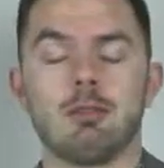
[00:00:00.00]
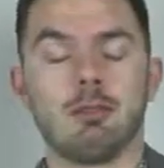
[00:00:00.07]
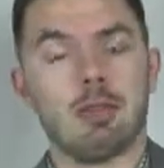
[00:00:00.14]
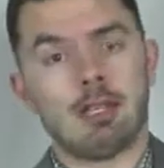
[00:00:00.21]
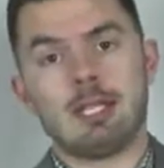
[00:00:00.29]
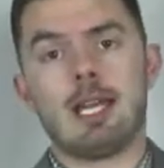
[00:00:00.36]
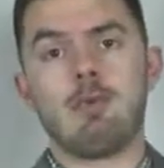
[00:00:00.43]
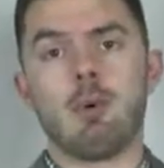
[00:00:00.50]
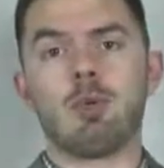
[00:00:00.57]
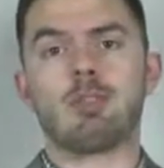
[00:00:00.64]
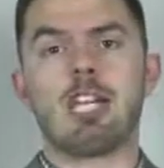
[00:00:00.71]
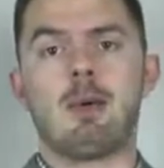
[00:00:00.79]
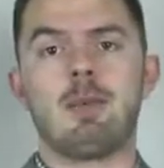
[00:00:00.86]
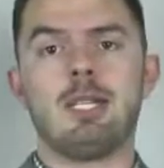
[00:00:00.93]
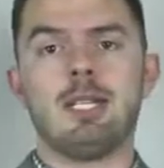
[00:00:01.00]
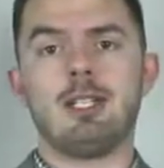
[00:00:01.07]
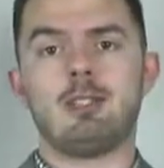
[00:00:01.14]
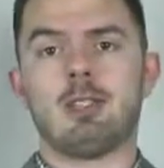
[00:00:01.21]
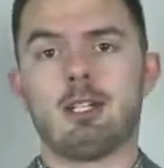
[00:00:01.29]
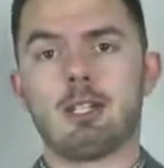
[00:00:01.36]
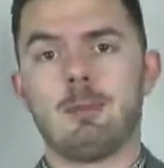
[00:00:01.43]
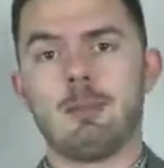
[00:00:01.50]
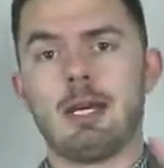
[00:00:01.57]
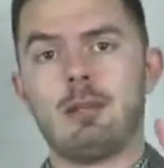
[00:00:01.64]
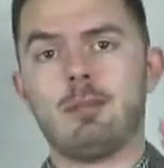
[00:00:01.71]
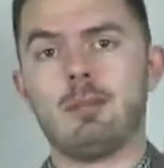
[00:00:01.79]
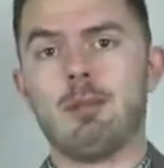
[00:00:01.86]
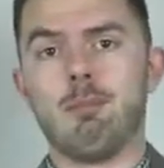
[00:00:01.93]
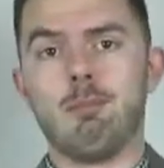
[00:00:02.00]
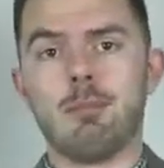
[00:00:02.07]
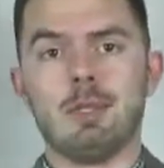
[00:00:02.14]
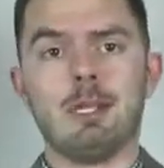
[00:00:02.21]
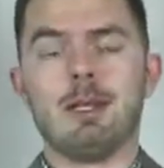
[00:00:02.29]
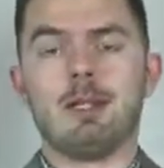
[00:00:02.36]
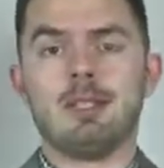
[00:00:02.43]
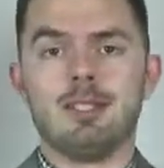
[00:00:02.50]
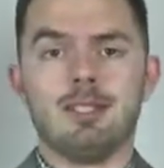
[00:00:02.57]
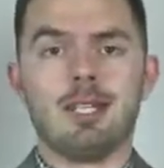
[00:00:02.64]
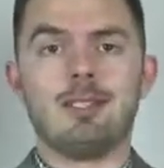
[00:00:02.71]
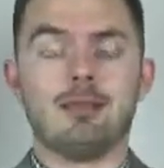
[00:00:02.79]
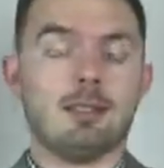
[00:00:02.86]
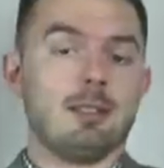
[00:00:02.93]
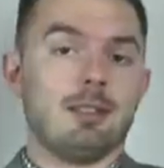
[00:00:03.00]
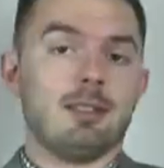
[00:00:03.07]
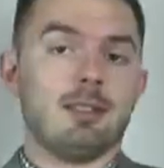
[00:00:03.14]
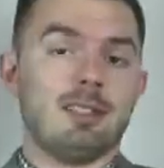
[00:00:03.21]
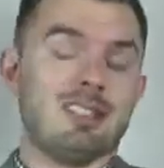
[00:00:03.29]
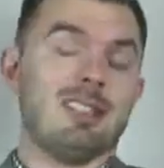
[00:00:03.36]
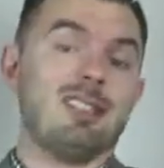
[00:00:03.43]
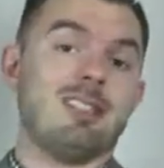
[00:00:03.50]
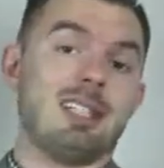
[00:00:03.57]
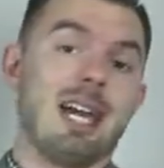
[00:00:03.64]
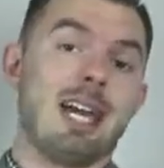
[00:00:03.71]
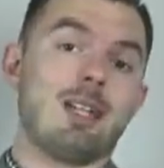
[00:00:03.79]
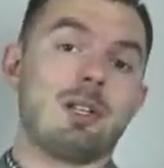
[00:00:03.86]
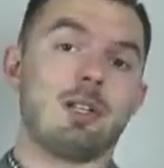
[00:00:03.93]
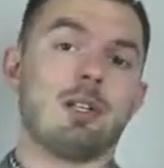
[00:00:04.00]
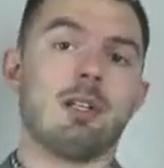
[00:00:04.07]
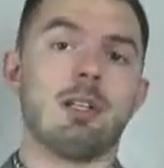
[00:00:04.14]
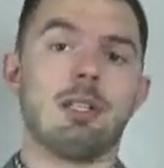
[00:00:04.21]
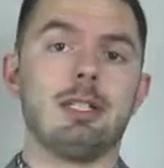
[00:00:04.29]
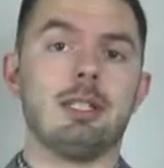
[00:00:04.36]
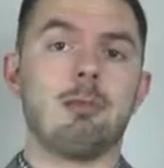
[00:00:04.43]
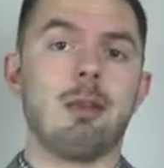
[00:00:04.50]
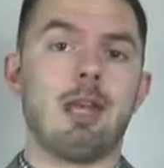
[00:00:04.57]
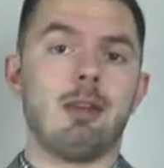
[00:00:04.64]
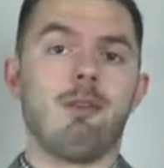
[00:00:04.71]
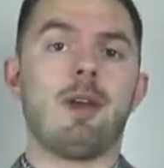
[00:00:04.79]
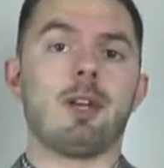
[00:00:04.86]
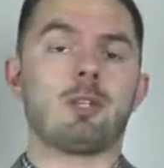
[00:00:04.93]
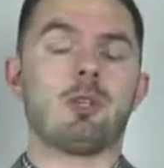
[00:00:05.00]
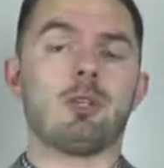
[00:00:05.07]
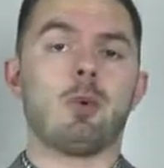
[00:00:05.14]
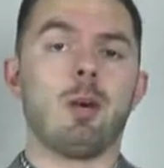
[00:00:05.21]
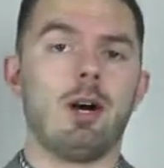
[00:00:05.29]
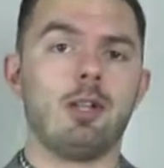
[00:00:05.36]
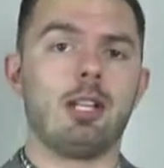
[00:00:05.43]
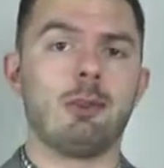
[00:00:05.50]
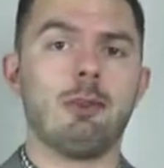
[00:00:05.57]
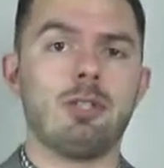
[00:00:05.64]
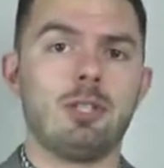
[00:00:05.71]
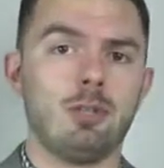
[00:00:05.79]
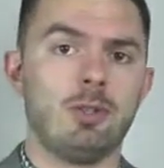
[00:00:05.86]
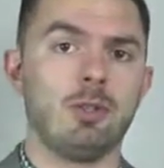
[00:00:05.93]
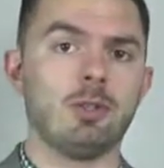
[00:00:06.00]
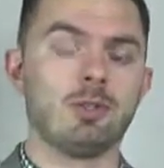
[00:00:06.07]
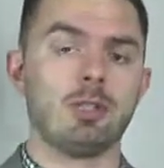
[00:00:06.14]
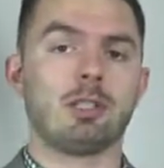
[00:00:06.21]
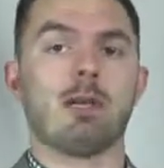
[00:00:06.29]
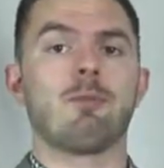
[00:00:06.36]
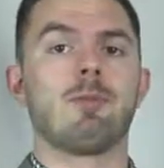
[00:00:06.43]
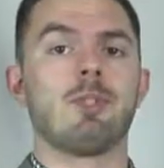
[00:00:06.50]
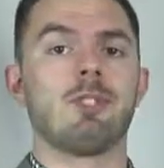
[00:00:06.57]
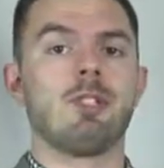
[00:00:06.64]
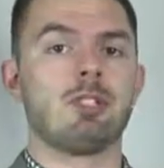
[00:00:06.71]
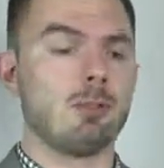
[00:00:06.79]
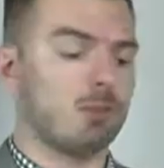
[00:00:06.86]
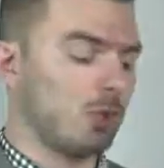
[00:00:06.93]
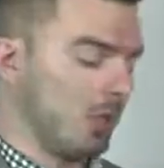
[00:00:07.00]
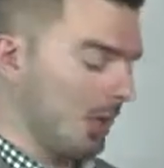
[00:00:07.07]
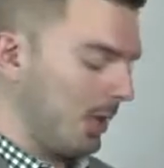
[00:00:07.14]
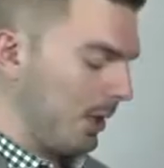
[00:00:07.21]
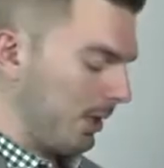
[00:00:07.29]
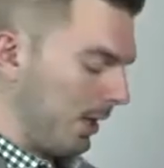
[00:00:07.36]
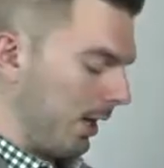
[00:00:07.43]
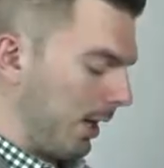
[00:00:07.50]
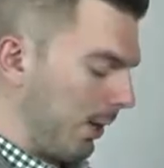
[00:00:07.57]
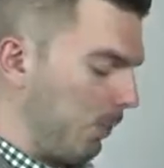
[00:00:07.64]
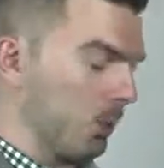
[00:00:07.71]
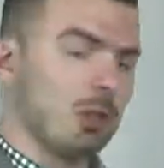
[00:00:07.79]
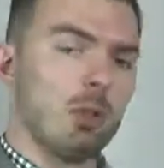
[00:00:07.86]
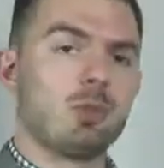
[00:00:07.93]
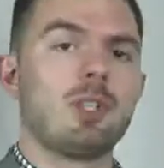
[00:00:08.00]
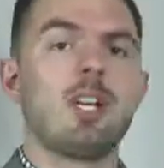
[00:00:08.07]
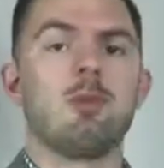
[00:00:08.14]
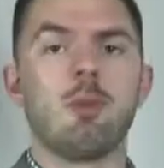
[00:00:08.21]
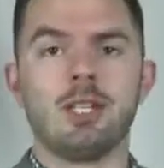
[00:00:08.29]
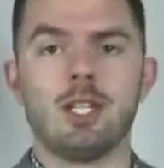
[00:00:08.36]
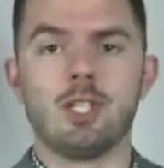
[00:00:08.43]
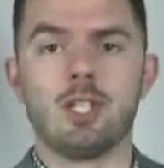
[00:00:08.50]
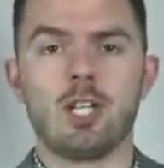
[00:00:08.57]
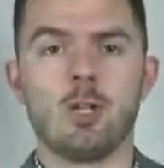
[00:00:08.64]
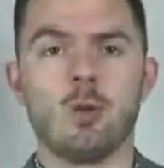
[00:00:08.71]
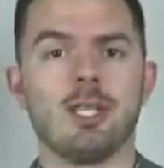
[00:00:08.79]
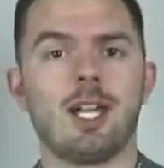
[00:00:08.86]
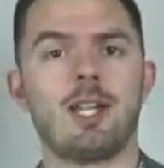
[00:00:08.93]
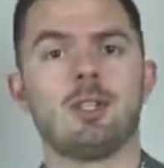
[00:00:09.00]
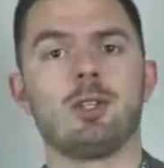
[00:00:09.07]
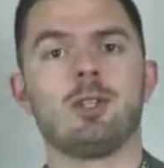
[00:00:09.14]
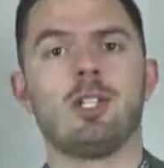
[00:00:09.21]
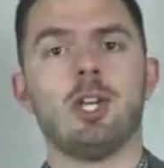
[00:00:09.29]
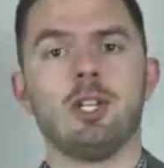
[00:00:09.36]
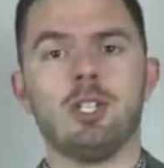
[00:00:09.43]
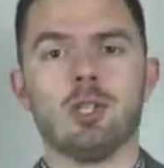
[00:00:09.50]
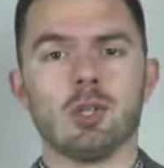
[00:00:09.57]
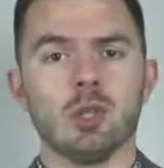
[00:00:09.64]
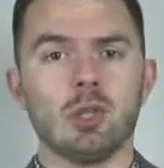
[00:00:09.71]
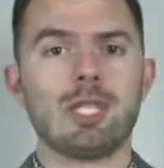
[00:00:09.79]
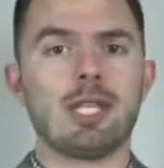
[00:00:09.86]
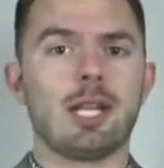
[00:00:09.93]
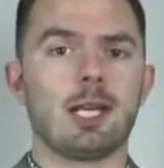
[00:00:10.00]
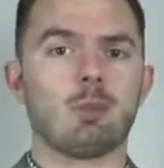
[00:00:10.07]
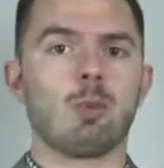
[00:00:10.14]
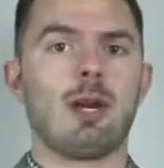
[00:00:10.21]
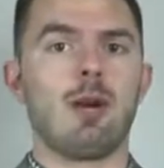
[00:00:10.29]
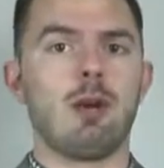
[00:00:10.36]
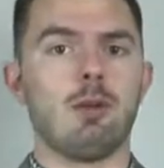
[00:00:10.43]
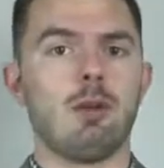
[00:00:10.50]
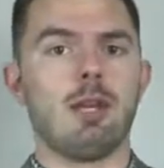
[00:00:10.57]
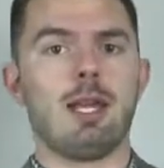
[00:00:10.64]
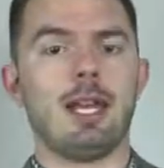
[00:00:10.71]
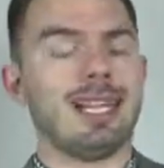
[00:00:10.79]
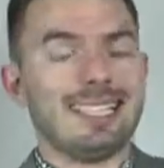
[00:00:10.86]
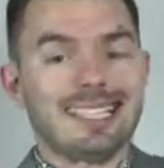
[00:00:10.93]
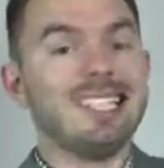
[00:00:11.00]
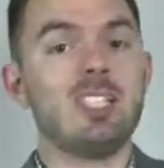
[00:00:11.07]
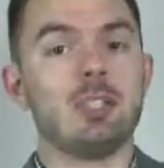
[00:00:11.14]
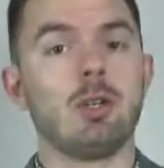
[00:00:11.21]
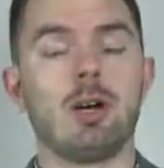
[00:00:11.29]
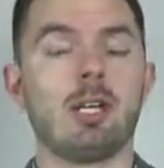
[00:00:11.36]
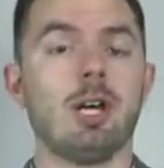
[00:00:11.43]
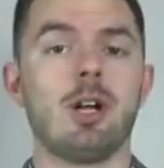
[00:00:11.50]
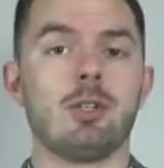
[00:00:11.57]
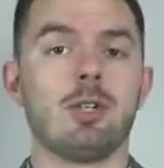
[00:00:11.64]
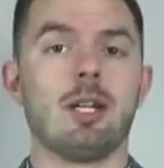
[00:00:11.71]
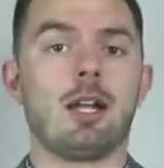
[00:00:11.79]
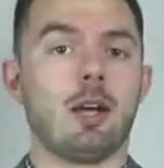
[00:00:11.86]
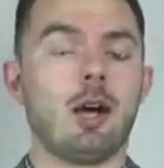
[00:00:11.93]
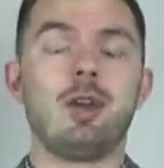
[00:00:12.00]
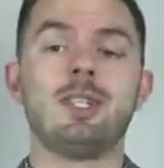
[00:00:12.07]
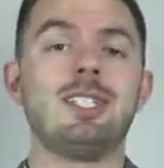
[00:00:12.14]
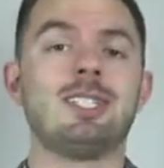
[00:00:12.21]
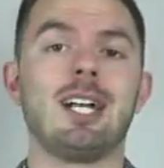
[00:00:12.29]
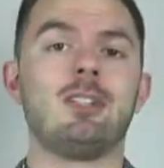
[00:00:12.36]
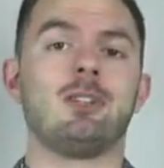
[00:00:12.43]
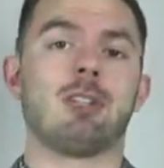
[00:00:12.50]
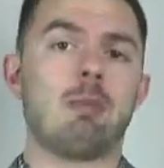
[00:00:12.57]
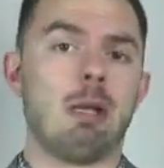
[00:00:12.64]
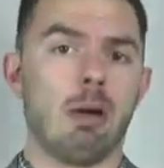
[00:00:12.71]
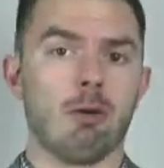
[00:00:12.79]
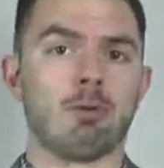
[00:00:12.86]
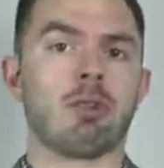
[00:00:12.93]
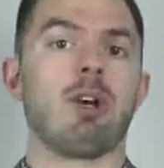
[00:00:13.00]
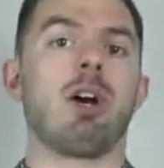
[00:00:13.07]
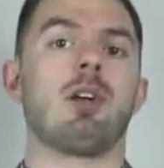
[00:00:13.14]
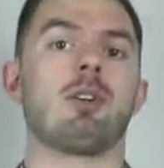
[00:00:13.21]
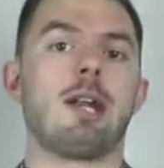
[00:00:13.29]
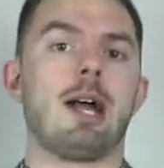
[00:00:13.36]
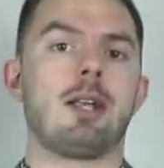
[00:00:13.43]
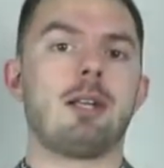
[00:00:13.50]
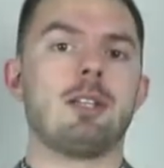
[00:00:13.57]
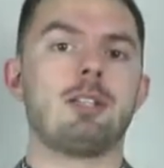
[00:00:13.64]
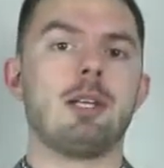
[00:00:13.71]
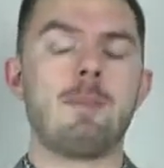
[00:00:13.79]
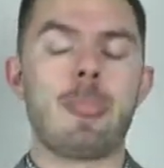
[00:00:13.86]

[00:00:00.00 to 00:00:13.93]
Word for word: again, most commonly it's going to come down to the designer, the manufacturing quality, the materials, the comfort systems. With those guys being the genuine leathers, you're looking at around at least $100. All these guys are going to be over $100.